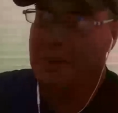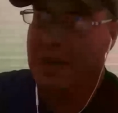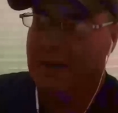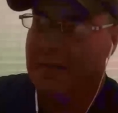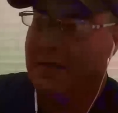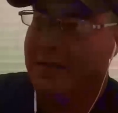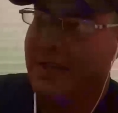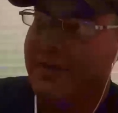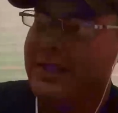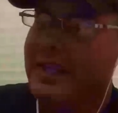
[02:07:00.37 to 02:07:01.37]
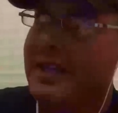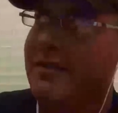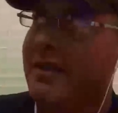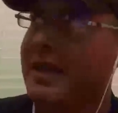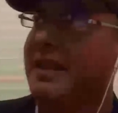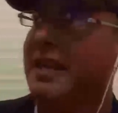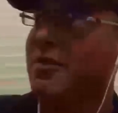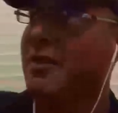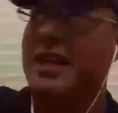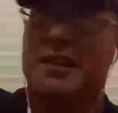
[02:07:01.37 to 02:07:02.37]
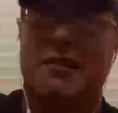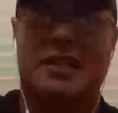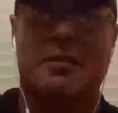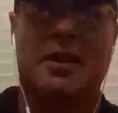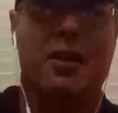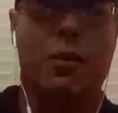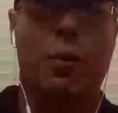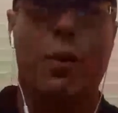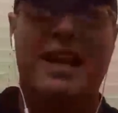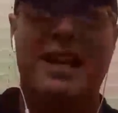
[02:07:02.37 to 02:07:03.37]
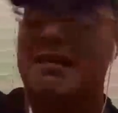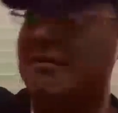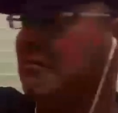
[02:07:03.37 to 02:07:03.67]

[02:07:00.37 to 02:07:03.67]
were at in 17, like next door, they had like some kind of wedding